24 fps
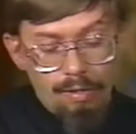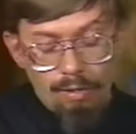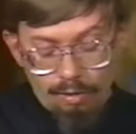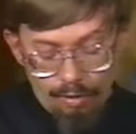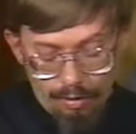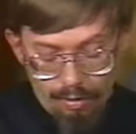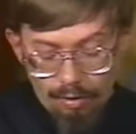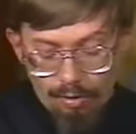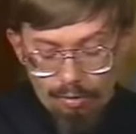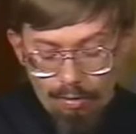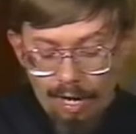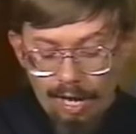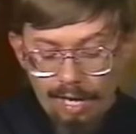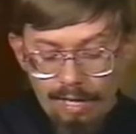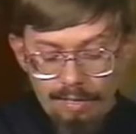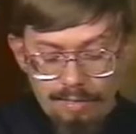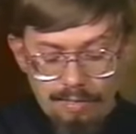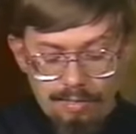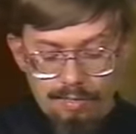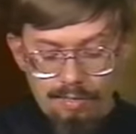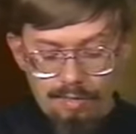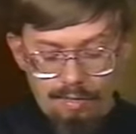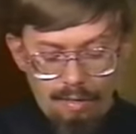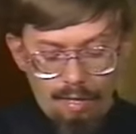The
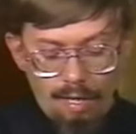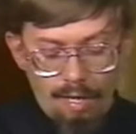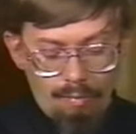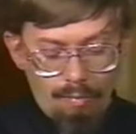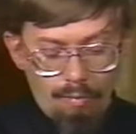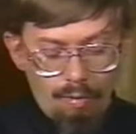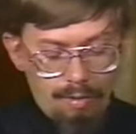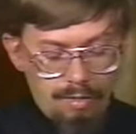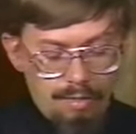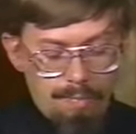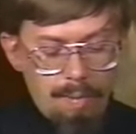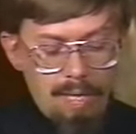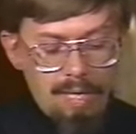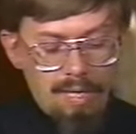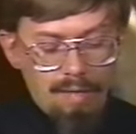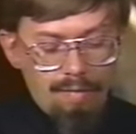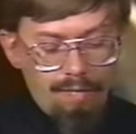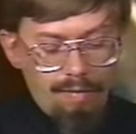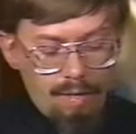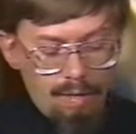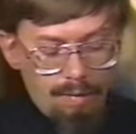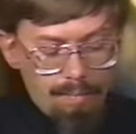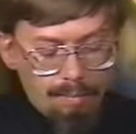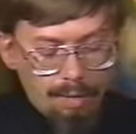greatest, we'll speak
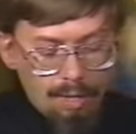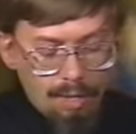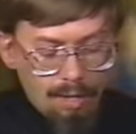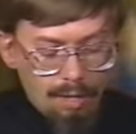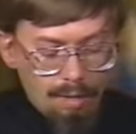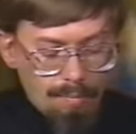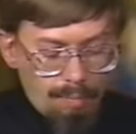of him